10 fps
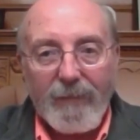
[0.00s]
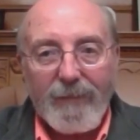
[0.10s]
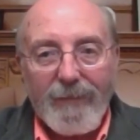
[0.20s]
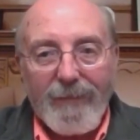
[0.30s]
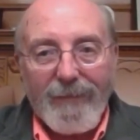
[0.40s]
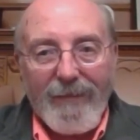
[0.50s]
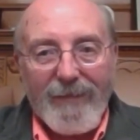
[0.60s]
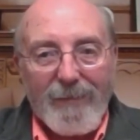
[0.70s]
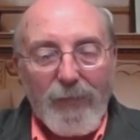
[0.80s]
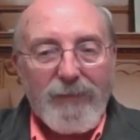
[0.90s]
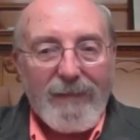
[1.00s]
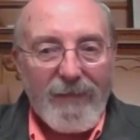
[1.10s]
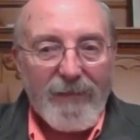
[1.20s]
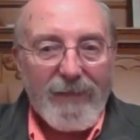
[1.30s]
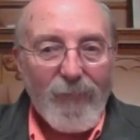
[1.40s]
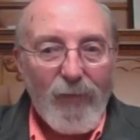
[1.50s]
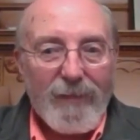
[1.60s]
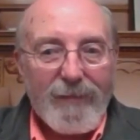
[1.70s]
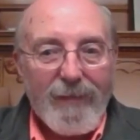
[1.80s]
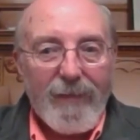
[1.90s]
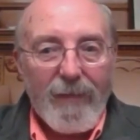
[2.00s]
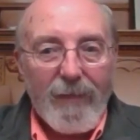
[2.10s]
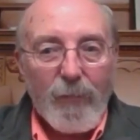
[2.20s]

I think the most significant one with